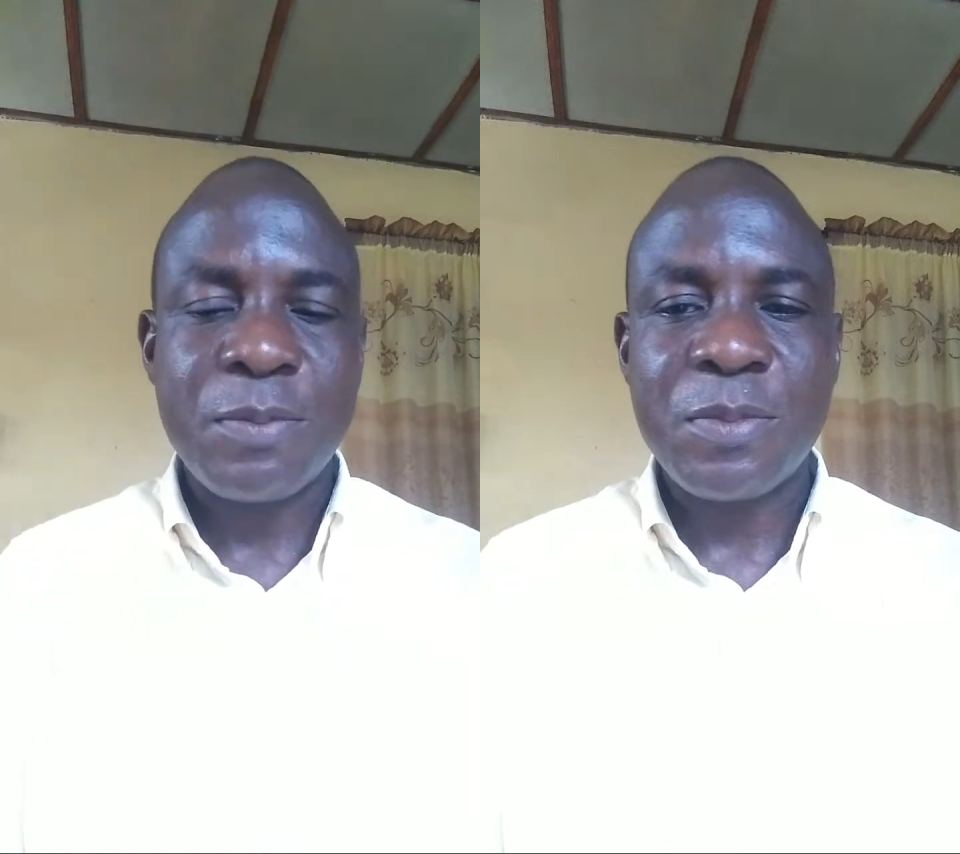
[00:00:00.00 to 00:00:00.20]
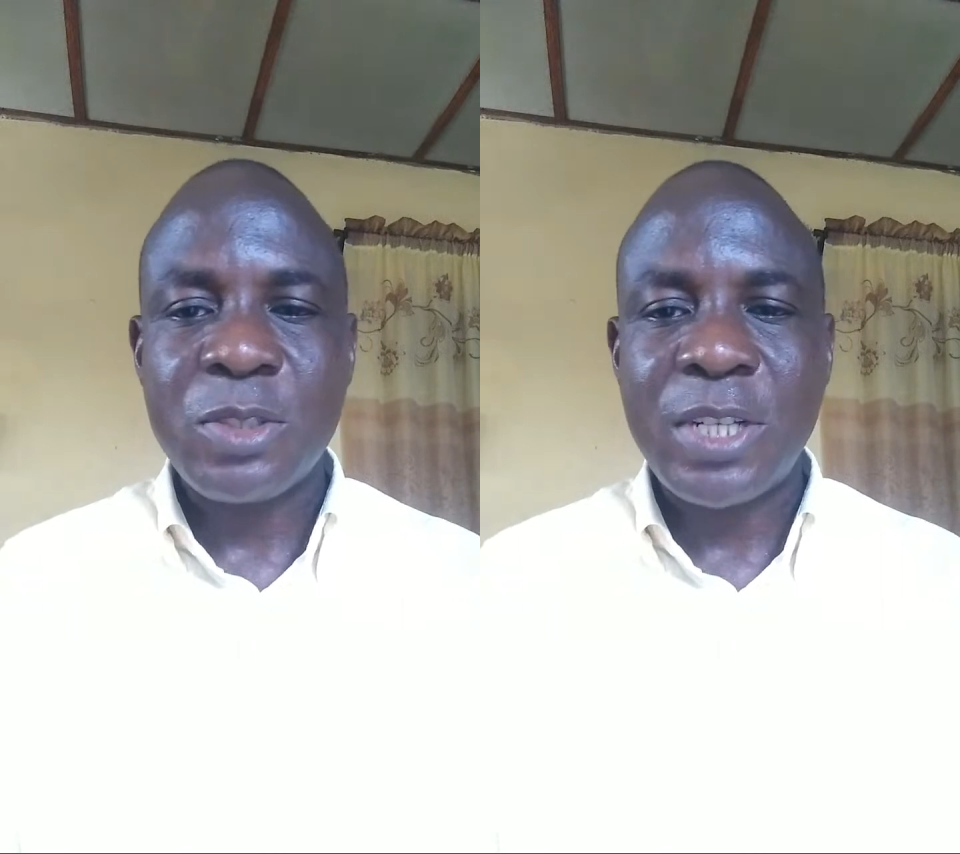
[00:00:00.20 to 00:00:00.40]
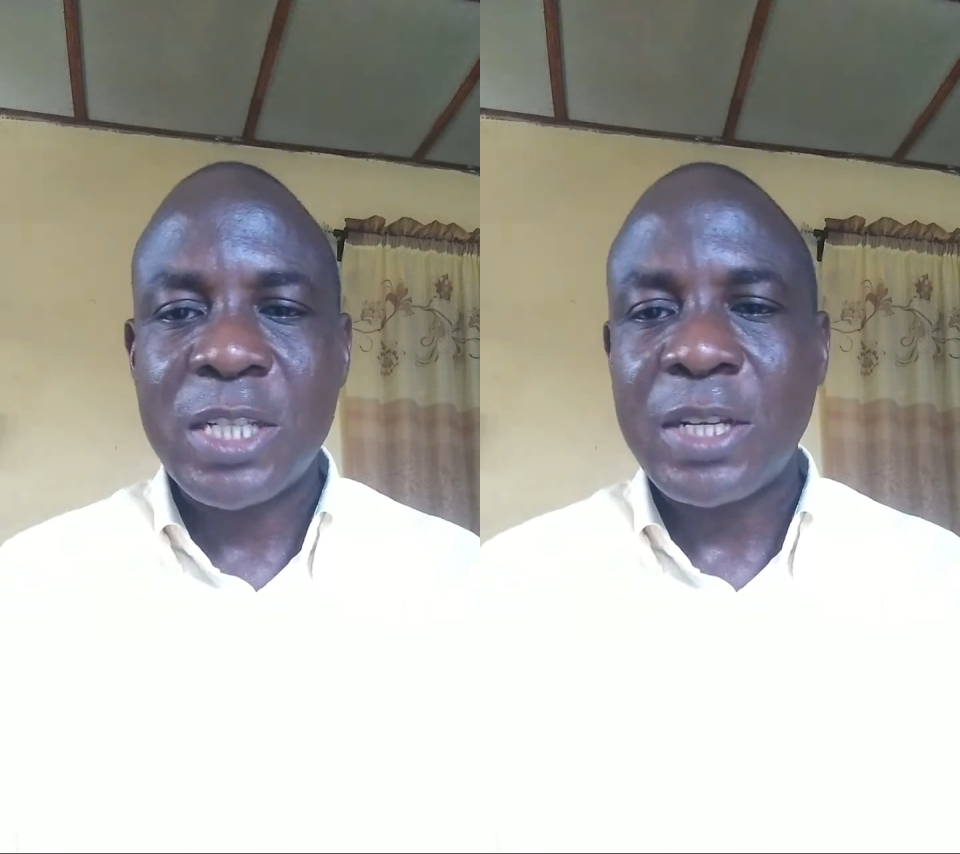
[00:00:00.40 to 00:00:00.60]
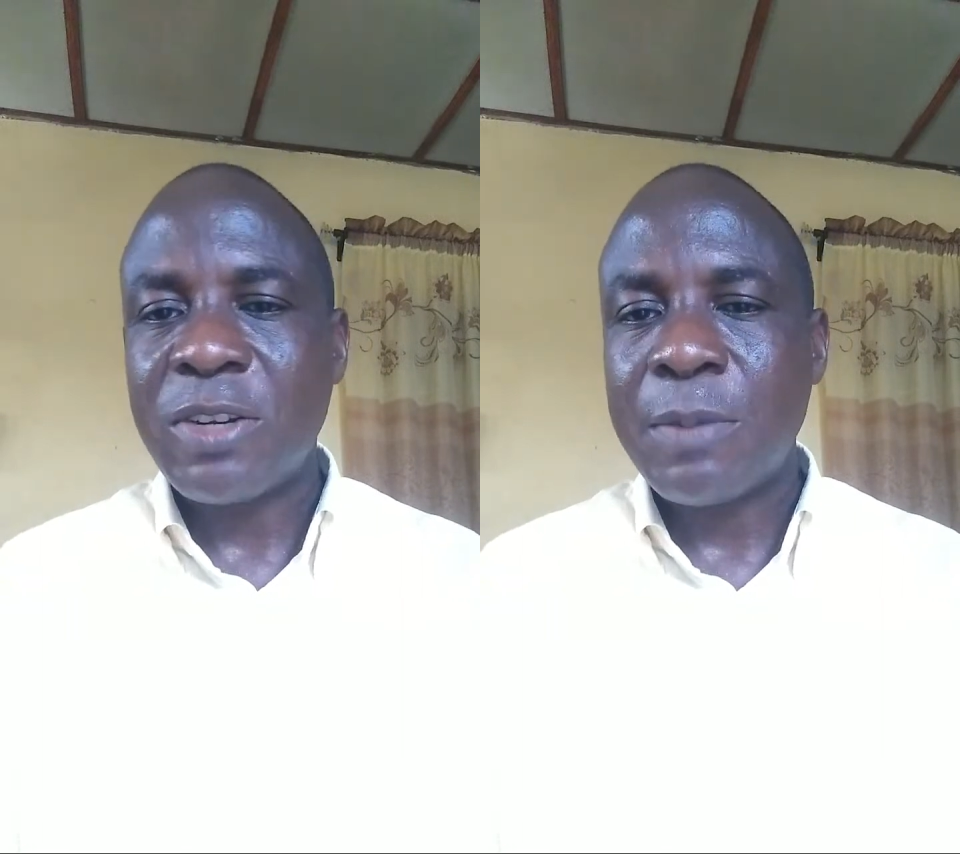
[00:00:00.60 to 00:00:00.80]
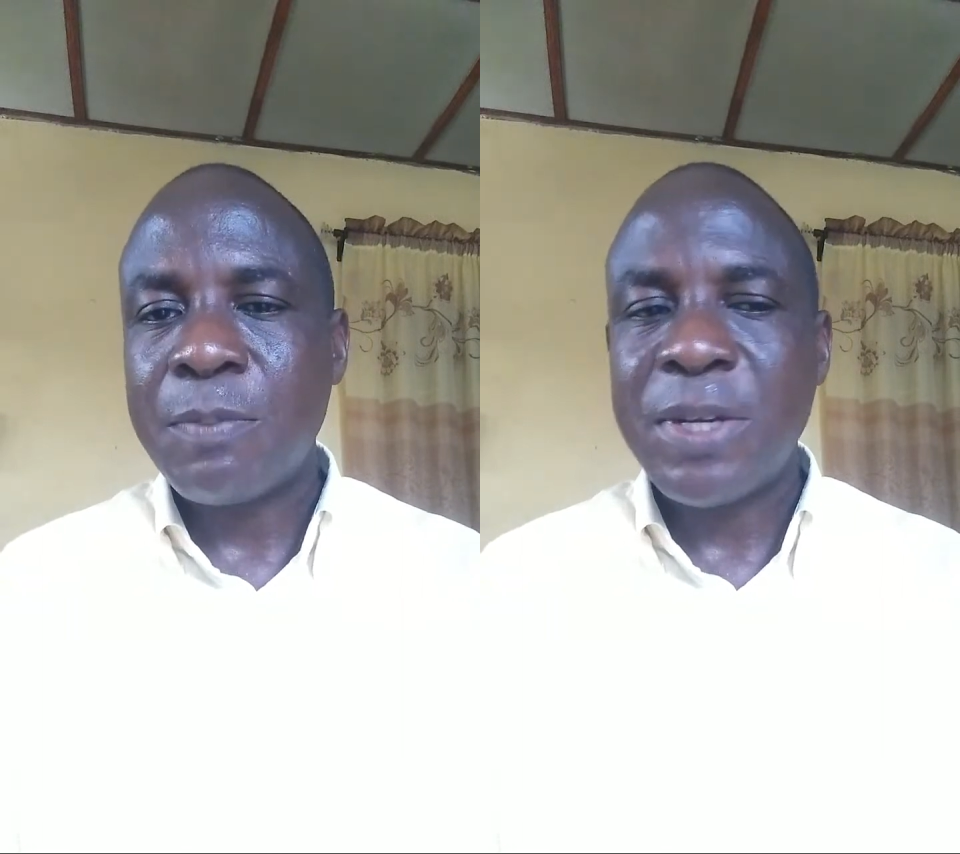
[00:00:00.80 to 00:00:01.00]
So that's another
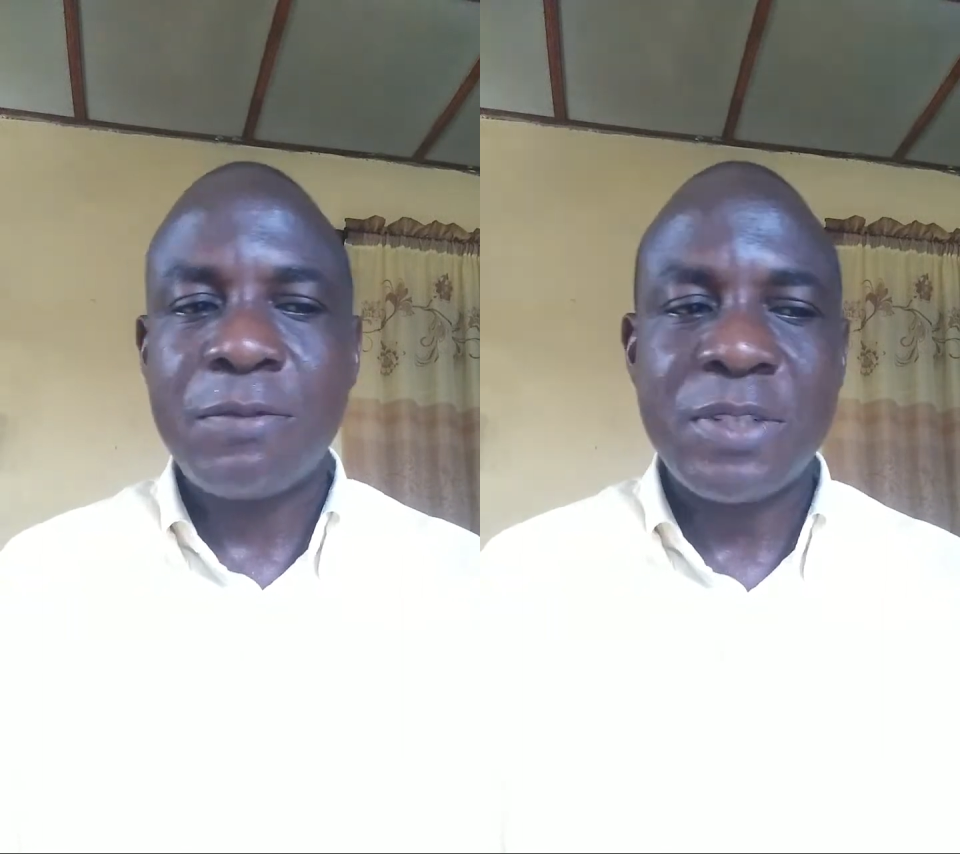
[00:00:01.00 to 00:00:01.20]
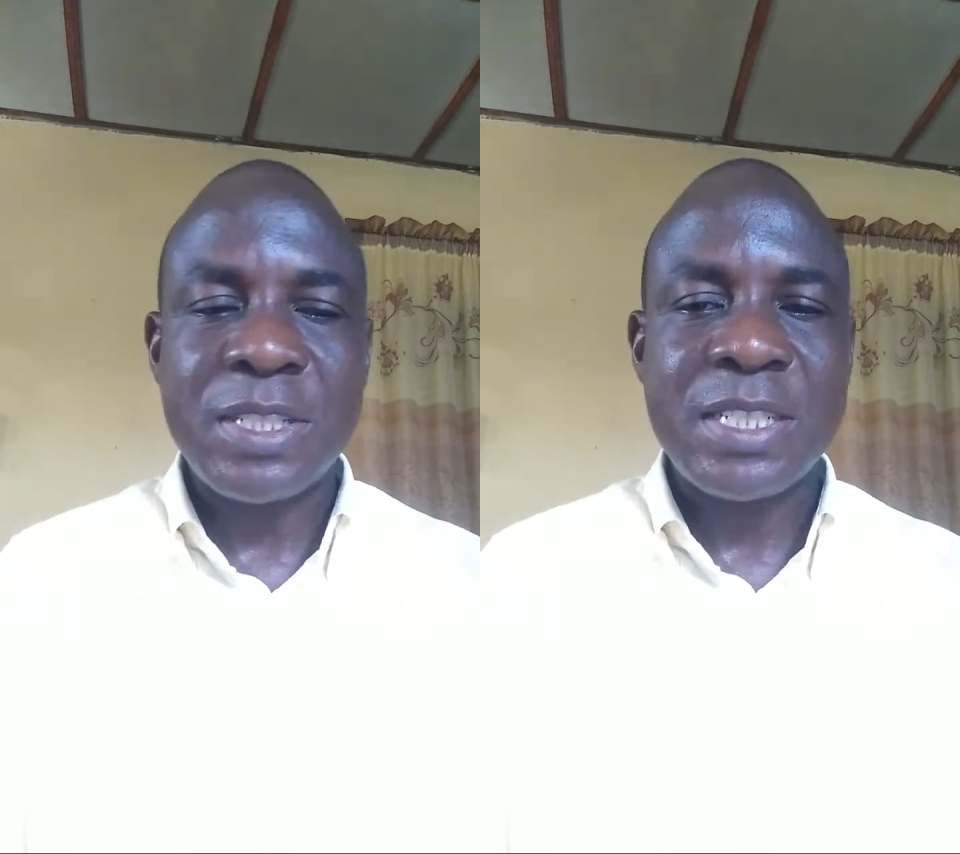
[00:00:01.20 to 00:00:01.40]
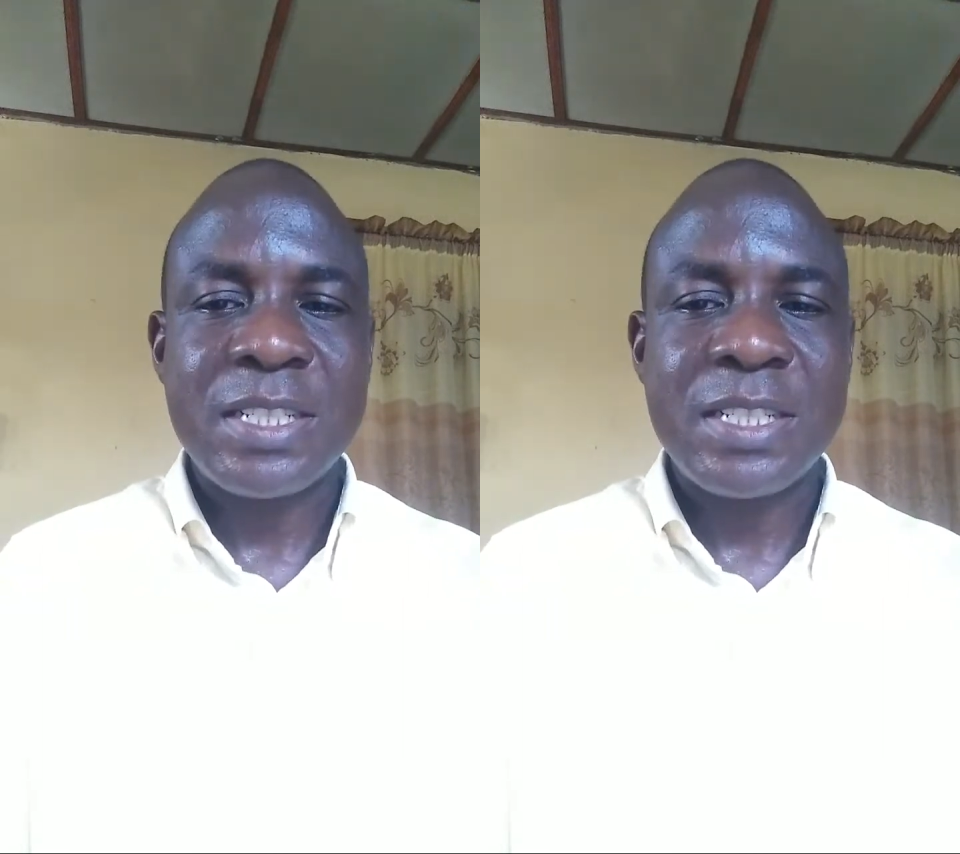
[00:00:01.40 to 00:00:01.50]
benefit